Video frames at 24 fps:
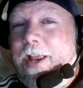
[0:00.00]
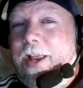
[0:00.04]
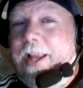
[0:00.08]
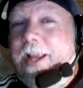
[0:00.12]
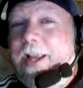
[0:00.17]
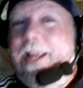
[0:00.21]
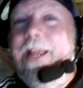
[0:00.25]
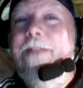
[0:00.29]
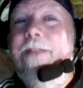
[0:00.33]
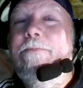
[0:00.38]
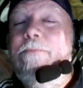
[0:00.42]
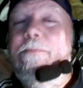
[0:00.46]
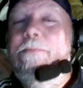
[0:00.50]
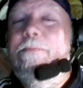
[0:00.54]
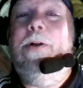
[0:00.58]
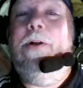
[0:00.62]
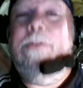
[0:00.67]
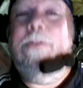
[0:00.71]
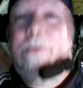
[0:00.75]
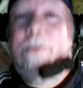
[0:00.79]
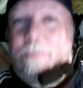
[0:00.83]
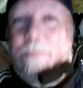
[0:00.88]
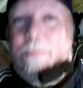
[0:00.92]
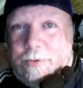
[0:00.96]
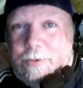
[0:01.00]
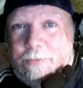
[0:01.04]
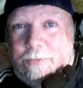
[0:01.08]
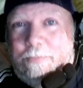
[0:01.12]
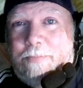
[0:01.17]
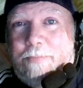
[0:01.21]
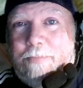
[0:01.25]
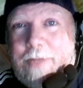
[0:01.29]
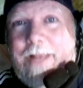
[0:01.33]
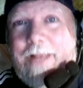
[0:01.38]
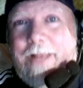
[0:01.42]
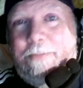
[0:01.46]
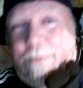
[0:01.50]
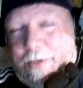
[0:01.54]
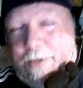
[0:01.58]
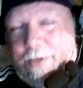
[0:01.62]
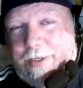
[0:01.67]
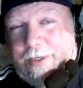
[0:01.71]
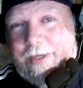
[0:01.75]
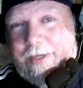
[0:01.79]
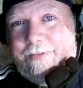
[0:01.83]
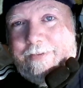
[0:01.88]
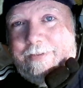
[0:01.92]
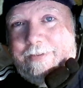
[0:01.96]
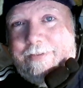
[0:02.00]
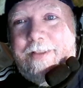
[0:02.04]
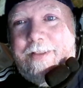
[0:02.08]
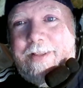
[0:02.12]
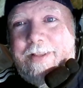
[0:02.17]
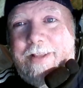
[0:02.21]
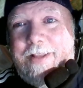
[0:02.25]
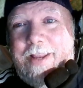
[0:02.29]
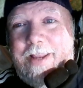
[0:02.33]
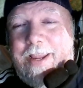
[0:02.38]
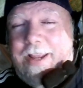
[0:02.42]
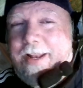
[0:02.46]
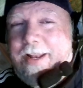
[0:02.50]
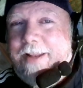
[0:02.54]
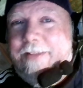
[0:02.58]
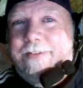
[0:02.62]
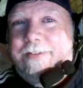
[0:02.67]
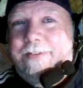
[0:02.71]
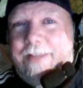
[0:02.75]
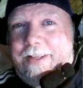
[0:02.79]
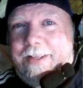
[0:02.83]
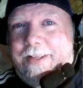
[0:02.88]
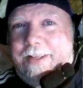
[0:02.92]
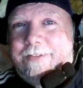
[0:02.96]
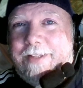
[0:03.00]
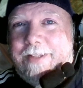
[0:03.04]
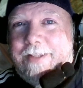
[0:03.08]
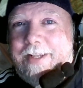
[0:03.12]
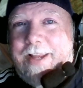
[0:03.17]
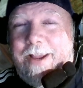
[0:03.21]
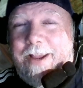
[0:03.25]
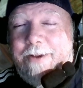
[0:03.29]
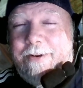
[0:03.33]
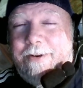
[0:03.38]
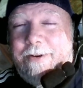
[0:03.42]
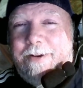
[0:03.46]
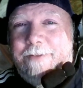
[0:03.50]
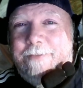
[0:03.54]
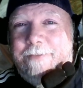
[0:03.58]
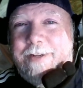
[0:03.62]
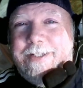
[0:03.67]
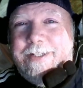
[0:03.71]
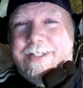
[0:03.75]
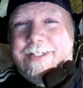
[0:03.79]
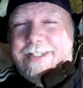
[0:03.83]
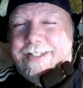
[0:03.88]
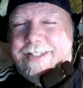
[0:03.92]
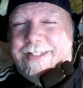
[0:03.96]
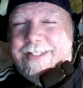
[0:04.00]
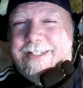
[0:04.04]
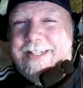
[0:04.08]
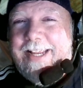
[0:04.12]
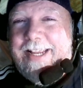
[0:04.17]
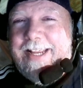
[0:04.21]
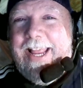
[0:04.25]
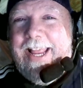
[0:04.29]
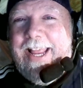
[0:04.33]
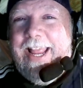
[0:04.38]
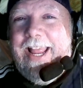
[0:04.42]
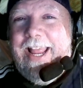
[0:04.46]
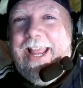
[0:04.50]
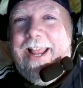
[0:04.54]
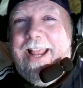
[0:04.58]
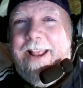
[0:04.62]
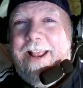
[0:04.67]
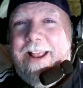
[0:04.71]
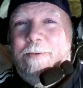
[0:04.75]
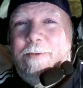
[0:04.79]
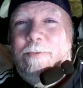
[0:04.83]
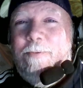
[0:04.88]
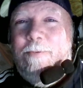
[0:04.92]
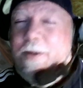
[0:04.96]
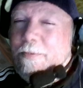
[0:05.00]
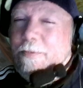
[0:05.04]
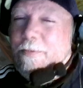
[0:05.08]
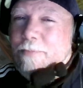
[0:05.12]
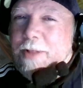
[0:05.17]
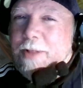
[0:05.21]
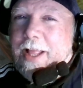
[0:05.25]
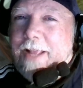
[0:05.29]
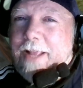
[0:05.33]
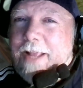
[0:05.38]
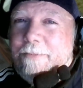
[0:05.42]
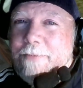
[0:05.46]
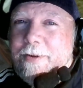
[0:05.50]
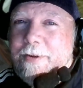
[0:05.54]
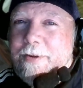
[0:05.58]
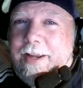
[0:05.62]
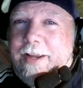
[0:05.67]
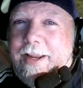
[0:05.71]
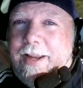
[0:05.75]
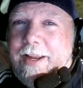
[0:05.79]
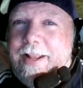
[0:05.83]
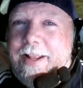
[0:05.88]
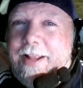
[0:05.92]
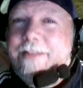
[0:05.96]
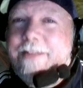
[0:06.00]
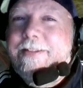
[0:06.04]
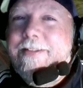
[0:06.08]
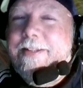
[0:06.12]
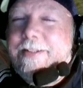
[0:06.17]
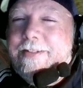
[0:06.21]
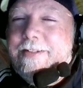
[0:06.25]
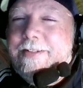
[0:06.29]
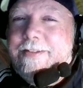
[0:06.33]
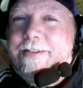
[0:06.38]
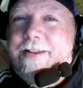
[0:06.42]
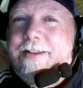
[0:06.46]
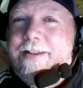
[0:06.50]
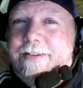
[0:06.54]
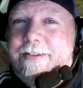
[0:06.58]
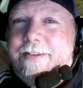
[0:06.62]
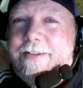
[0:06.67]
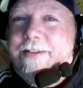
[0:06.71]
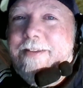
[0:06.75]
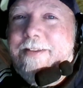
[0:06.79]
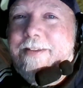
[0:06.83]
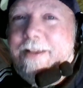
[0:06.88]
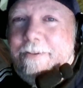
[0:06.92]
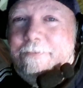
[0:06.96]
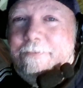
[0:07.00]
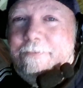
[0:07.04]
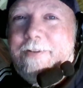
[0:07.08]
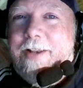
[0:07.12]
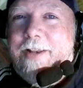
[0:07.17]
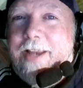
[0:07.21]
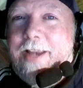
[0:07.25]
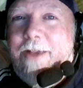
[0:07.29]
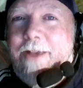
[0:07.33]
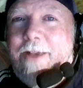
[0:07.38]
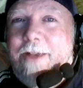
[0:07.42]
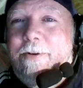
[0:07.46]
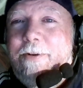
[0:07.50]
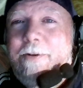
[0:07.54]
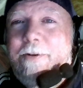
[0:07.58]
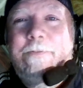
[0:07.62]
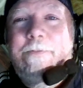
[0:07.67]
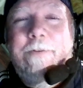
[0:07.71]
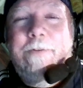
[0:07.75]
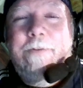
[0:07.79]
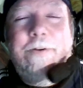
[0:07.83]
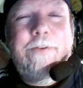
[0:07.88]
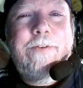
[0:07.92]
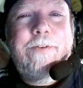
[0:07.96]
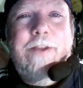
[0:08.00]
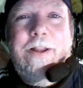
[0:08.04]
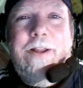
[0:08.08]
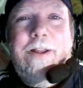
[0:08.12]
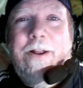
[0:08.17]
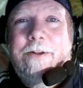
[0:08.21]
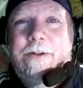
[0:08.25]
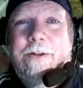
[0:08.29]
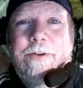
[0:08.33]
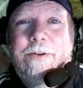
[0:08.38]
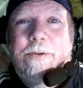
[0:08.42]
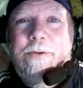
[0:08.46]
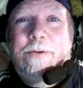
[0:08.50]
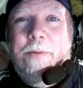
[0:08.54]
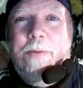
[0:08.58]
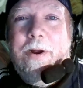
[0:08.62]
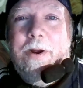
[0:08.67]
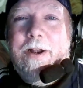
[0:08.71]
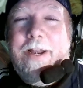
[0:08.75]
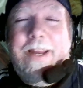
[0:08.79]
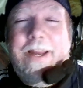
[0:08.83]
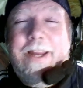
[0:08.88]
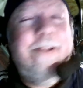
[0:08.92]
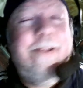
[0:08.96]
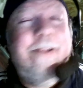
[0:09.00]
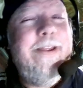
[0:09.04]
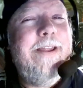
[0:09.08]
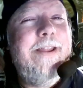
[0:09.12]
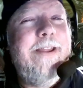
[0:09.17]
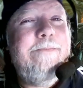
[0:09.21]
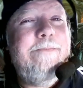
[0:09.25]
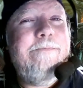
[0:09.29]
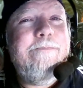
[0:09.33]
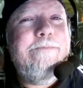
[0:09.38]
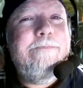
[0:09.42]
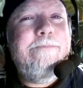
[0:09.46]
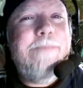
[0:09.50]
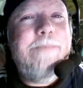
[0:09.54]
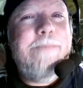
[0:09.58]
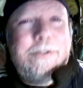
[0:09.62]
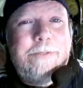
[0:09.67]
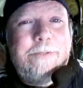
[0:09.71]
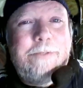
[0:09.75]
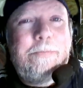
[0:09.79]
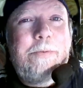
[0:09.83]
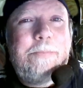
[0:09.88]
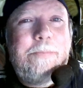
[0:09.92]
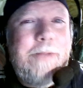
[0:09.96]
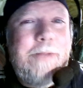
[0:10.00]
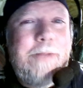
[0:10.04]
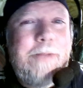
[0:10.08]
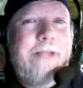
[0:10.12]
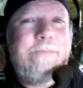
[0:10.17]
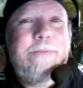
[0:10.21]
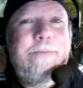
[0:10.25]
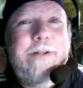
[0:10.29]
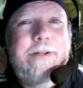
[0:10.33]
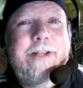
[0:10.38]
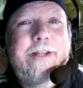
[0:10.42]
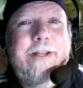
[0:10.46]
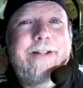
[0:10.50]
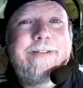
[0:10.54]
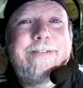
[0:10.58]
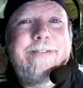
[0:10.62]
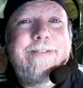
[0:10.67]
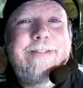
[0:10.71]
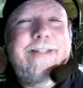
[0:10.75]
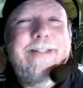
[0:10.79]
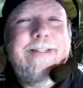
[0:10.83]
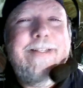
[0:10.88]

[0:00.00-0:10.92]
get multiple black puddings in a single encounter, which is, one black pudding is a is a tough encounter for a C R two party. You get multiple black puddings.